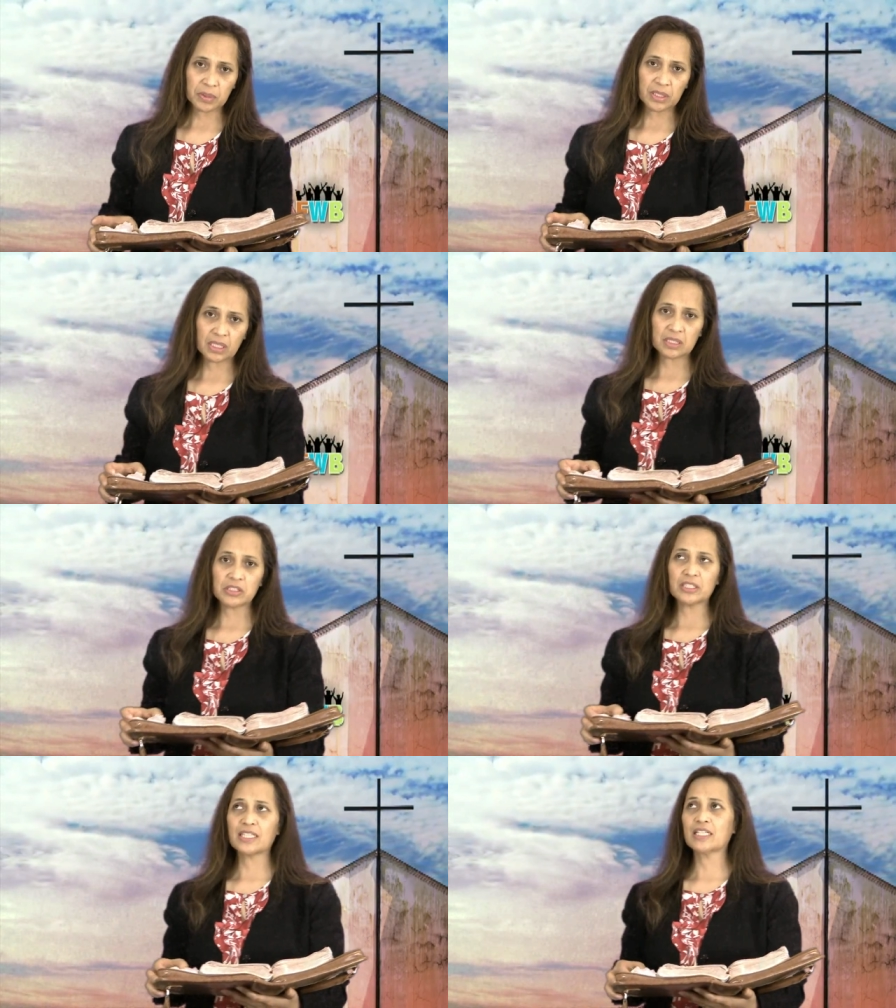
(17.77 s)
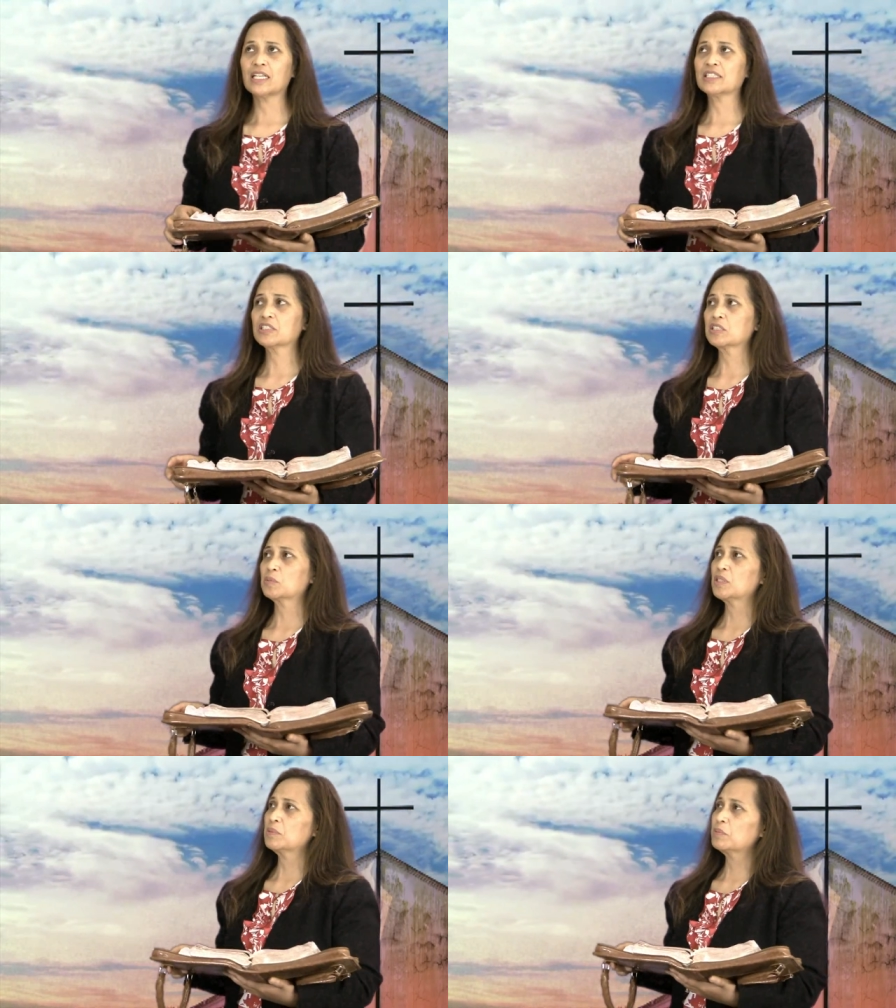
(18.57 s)
with us today, I just
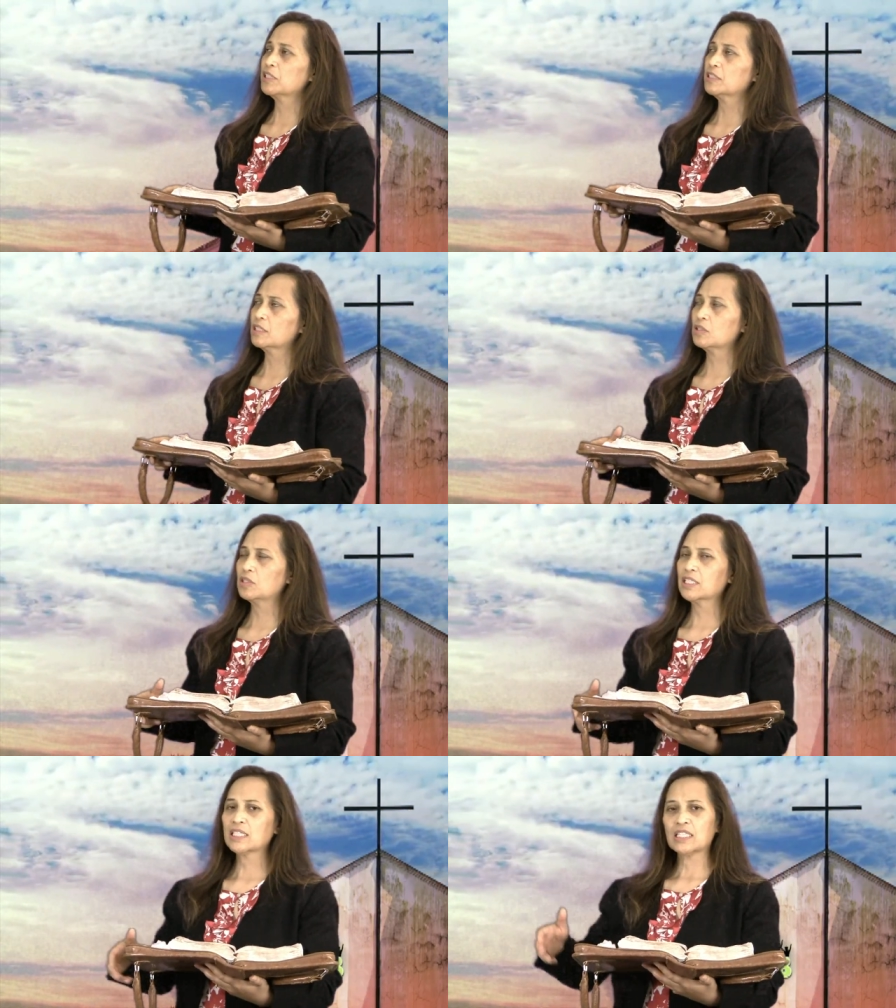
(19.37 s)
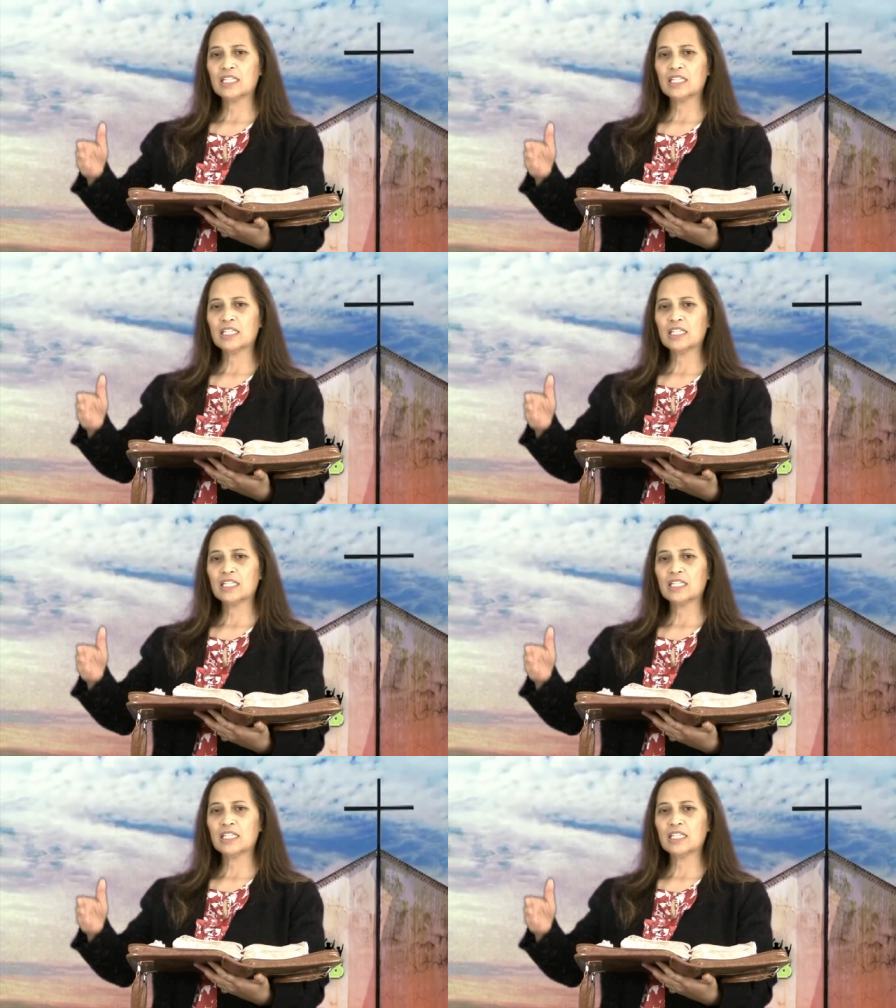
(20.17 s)
want to praise the Lord